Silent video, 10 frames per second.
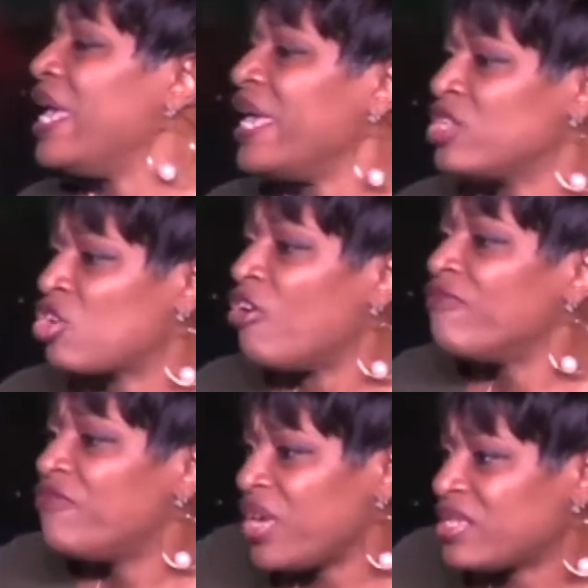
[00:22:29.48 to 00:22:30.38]
is
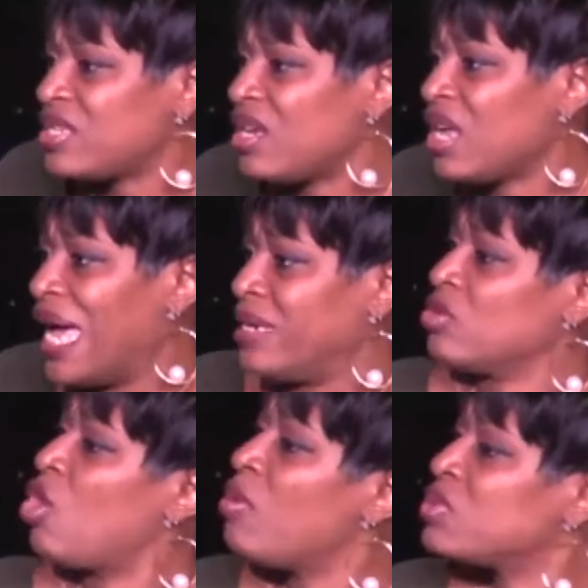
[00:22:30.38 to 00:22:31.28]
convicted and
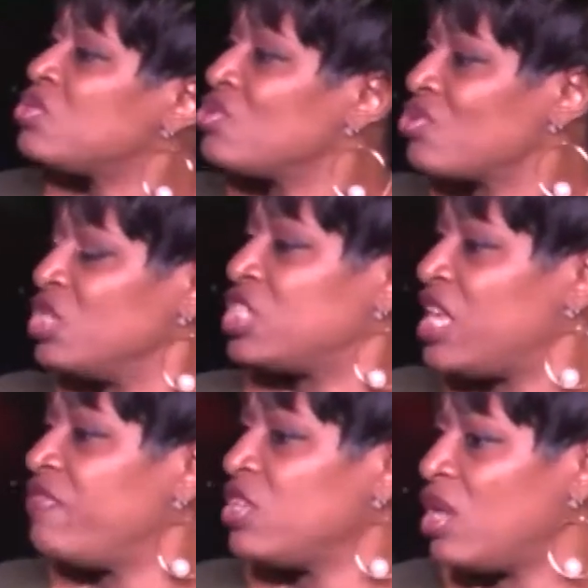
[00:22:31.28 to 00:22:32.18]
comes to the
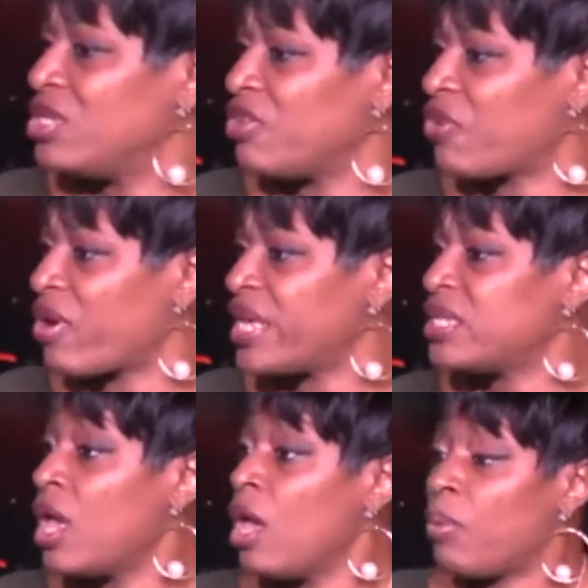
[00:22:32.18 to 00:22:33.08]
saving knowledge of Christ,
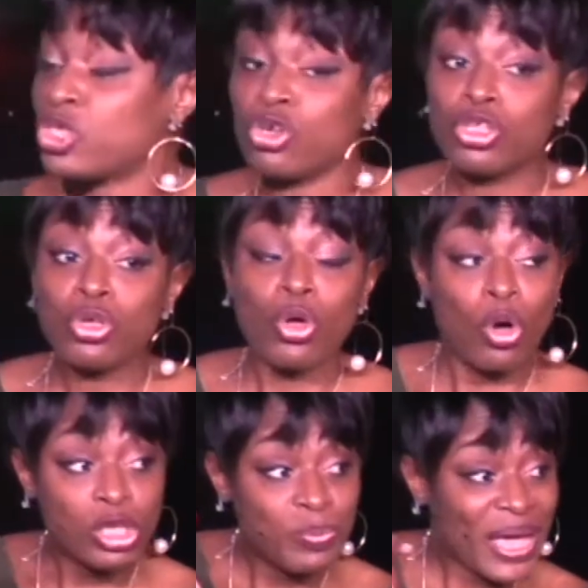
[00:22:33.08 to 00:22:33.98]
but she also
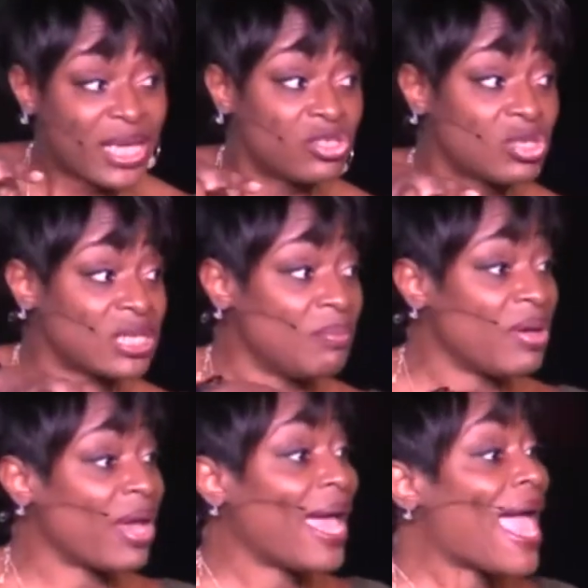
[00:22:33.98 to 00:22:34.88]
goes back into
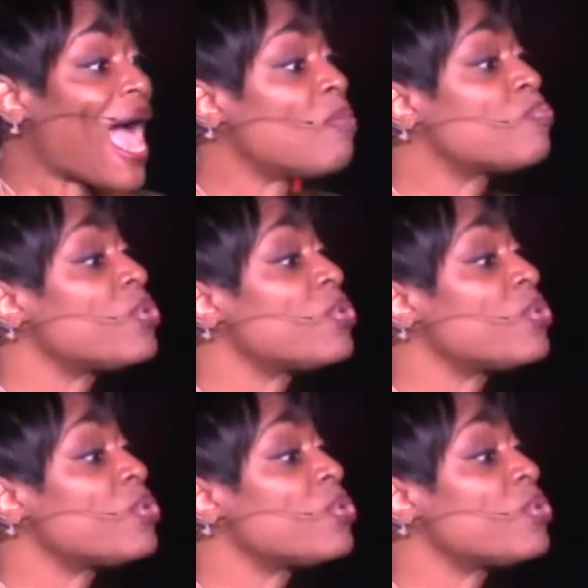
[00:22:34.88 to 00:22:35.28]
Samaria and